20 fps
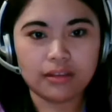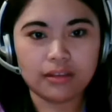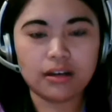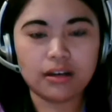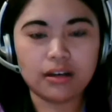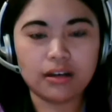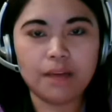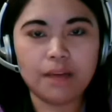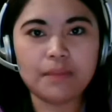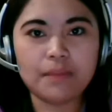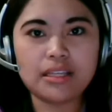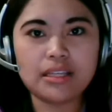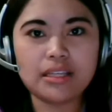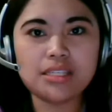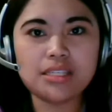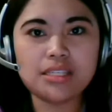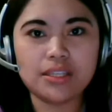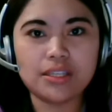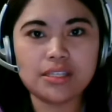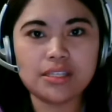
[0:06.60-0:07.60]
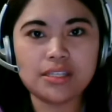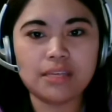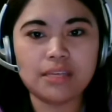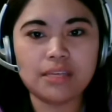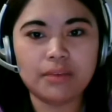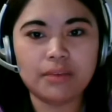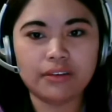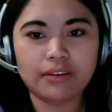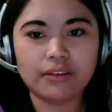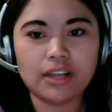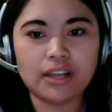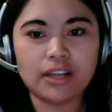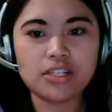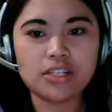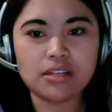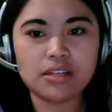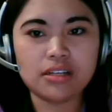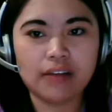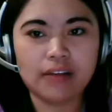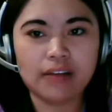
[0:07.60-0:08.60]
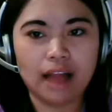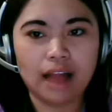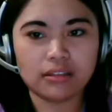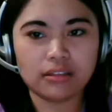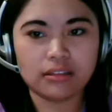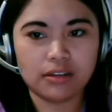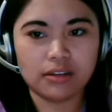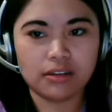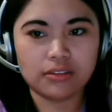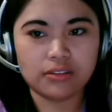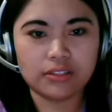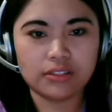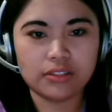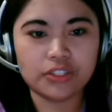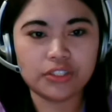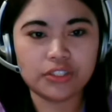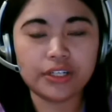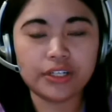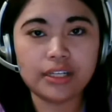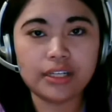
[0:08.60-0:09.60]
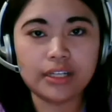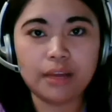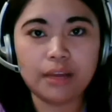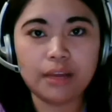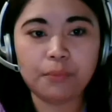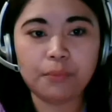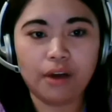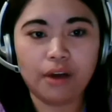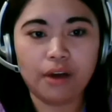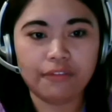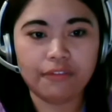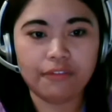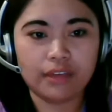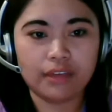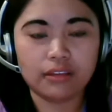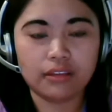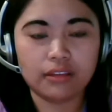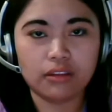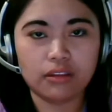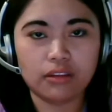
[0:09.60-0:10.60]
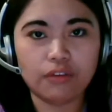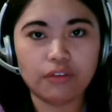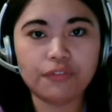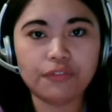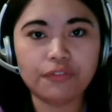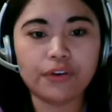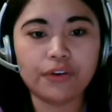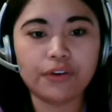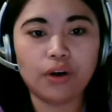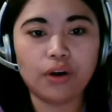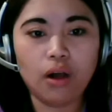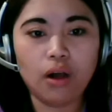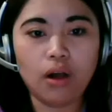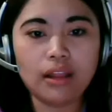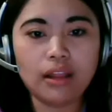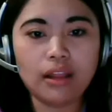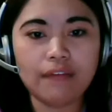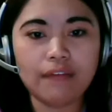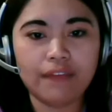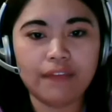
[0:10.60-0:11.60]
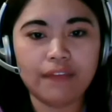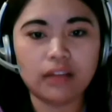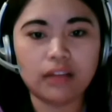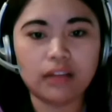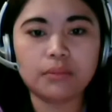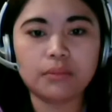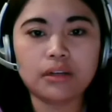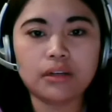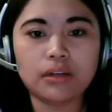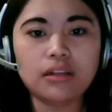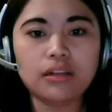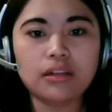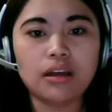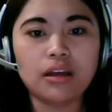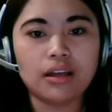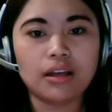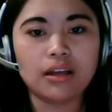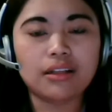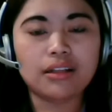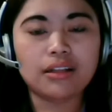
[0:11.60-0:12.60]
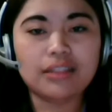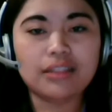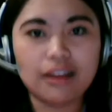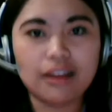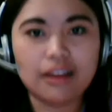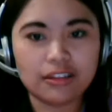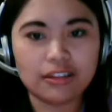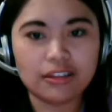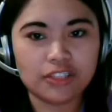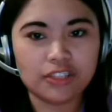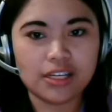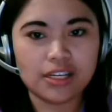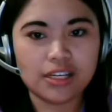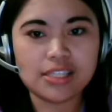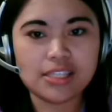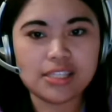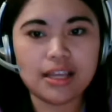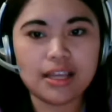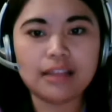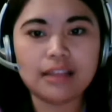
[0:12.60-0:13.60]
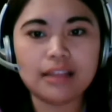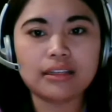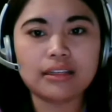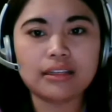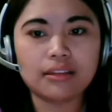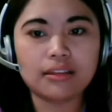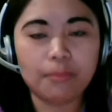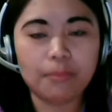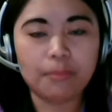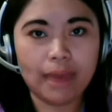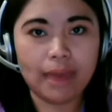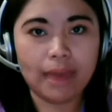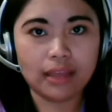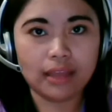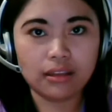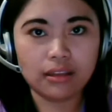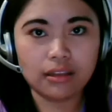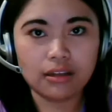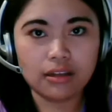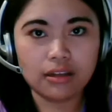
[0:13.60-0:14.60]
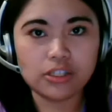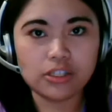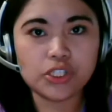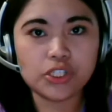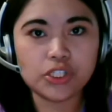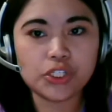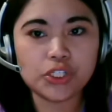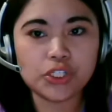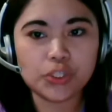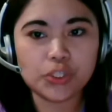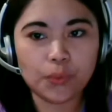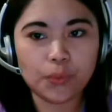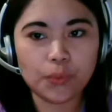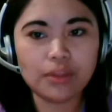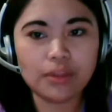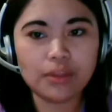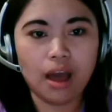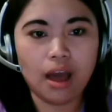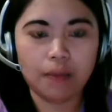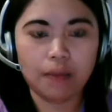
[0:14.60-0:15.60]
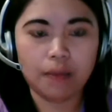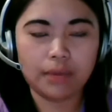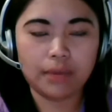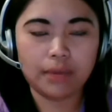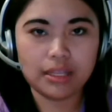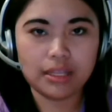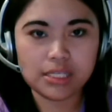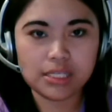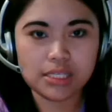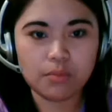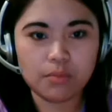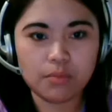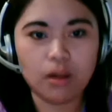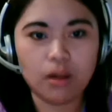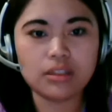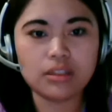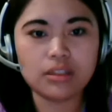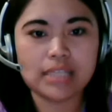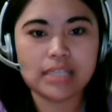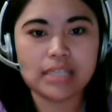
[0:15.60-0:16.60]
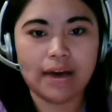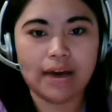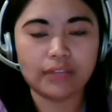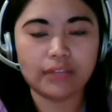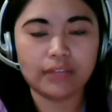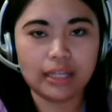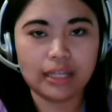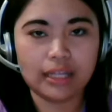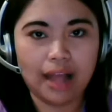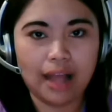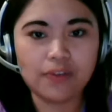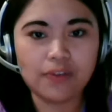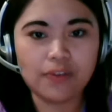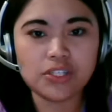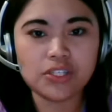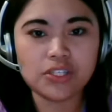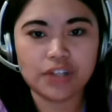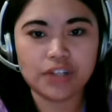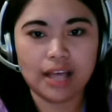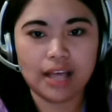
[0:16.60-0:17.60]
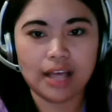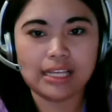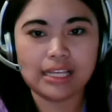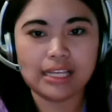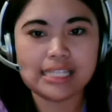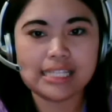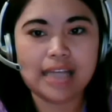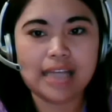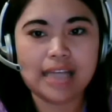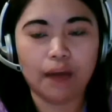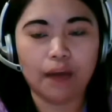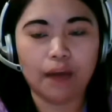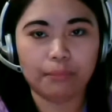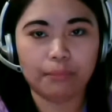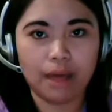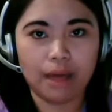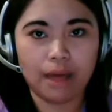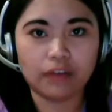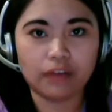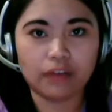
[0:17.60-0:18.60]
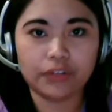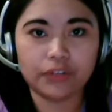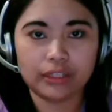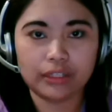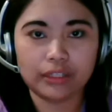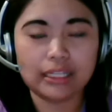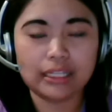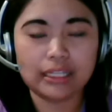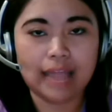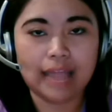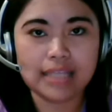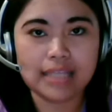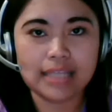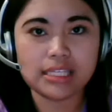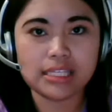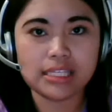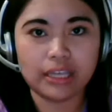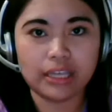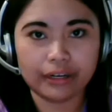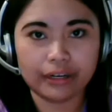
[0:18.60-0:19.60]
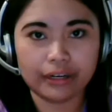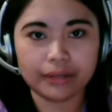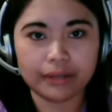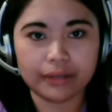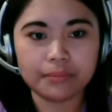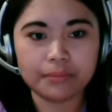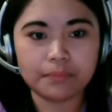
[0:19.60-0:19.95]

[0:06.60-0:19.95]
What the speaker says: Companies use immigration crackdown to turn a profit for all available lodgings. The men showed up in a small town in Australia's outback early last year.